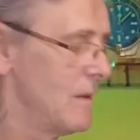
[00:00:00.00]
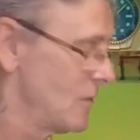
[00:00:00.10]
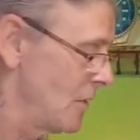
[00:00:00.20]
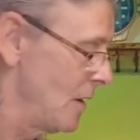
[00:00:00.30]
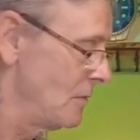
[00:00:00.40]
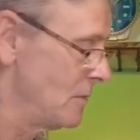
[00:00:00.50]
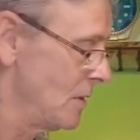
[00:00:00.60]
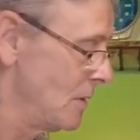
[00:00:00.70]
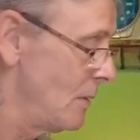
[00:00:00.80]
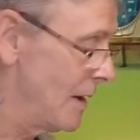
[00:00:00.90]
So
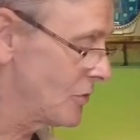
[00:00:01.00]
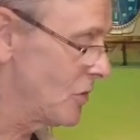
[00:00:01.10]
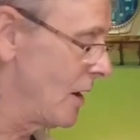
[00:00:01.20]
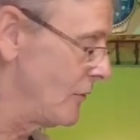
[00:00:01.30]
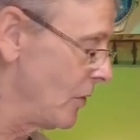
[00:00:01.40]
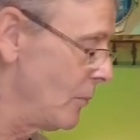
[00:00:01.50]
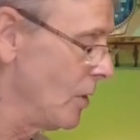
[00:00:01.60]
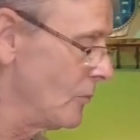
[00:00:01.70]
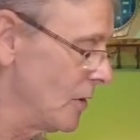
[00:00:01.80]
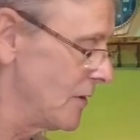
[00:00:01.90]
I'm actually over the
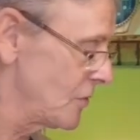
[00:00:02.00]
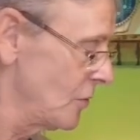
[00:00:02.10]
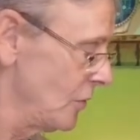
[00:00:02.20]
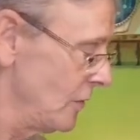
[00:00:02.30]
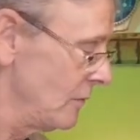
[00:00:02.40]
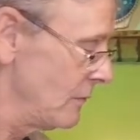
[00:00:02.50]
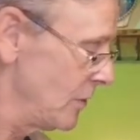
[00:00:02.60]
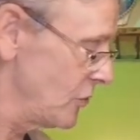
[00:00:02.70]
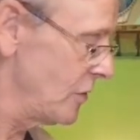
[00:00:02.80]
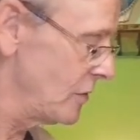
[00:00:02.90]
moon with this gun.
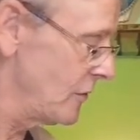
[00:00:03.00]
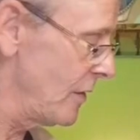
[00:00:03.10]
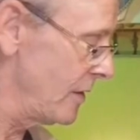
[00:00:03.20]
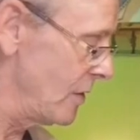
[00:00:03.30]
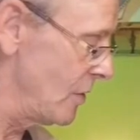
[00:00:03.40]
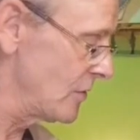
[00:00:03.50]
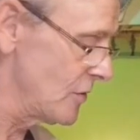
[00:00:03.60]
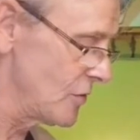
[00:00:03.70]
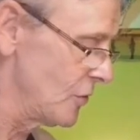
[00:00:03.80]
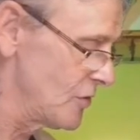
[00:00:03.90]
It shoots very nice,
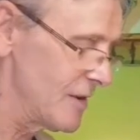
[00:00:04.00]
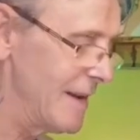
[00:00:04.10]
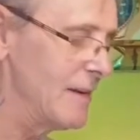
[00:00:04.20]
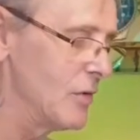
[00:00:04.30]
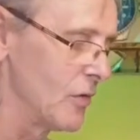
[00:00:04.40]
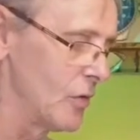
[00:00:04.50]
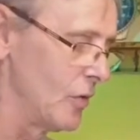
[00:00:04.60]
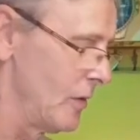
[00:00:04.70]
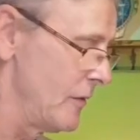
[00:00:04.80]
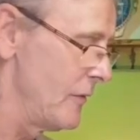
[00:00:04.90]
as good as any other
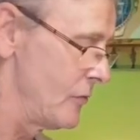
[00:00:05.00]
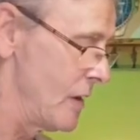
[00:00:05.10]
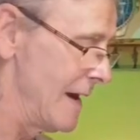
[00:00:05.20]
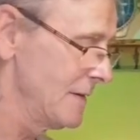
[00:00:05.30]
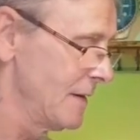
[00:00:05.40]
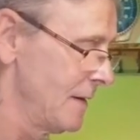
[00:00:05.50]
gun I've ever had.